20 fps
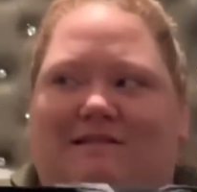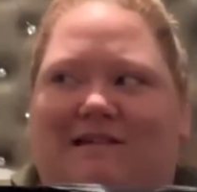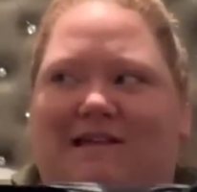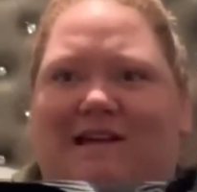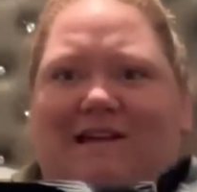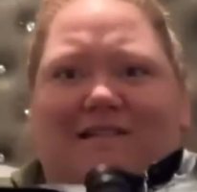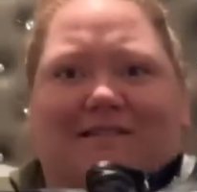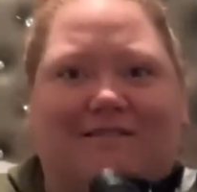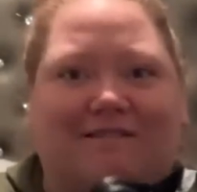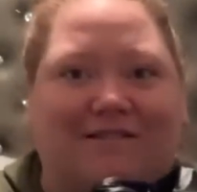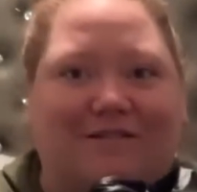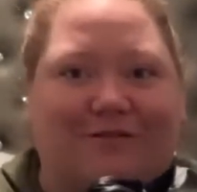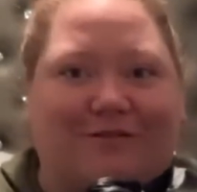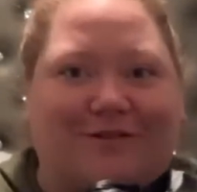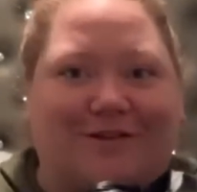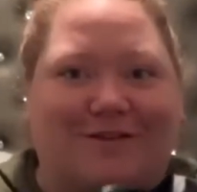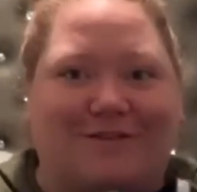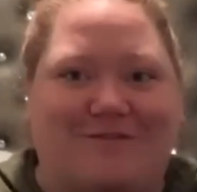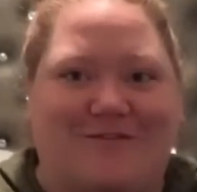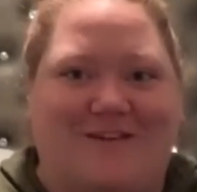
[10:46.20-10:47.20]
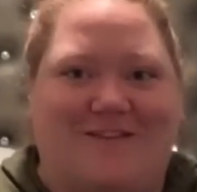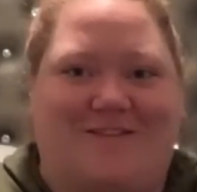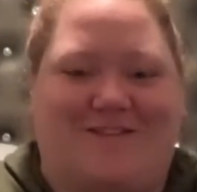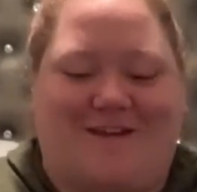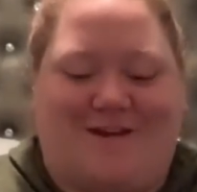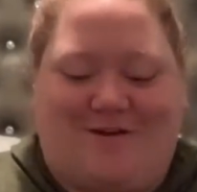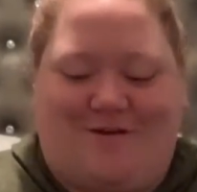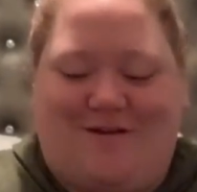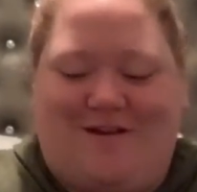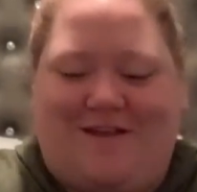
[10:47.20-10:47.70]
I don't know if it'll fit
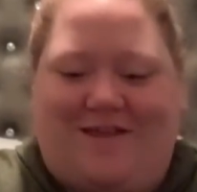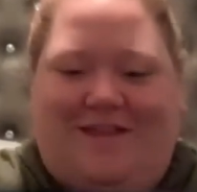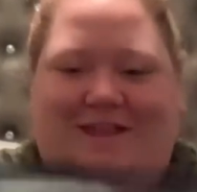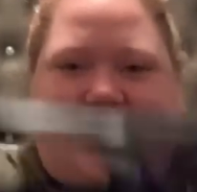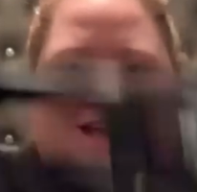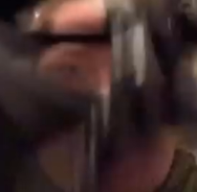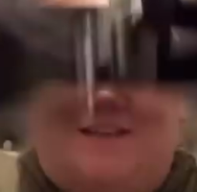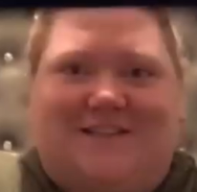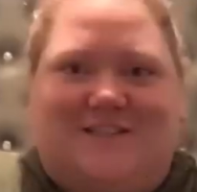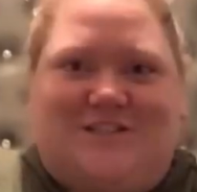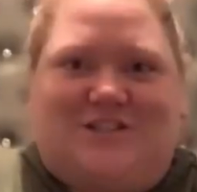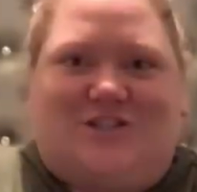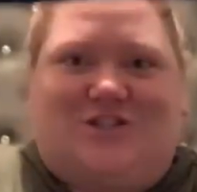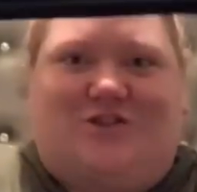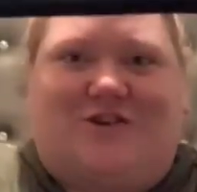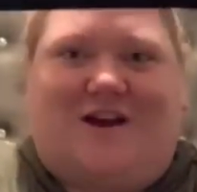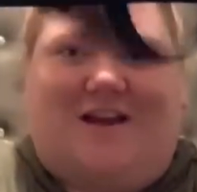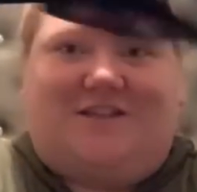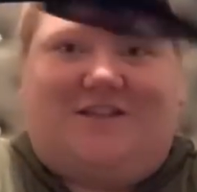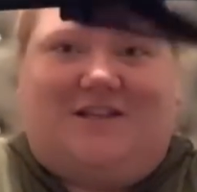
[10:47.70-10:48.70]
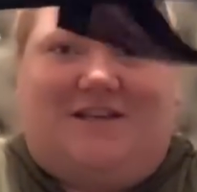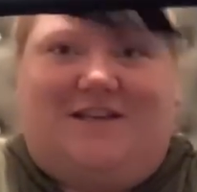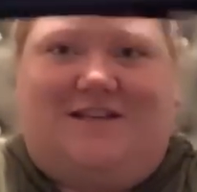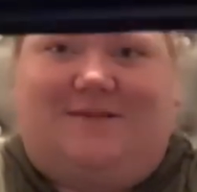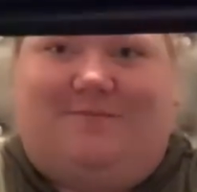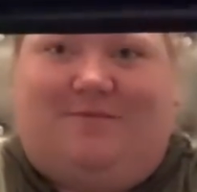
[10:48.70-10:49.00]
though. Like, it stretches,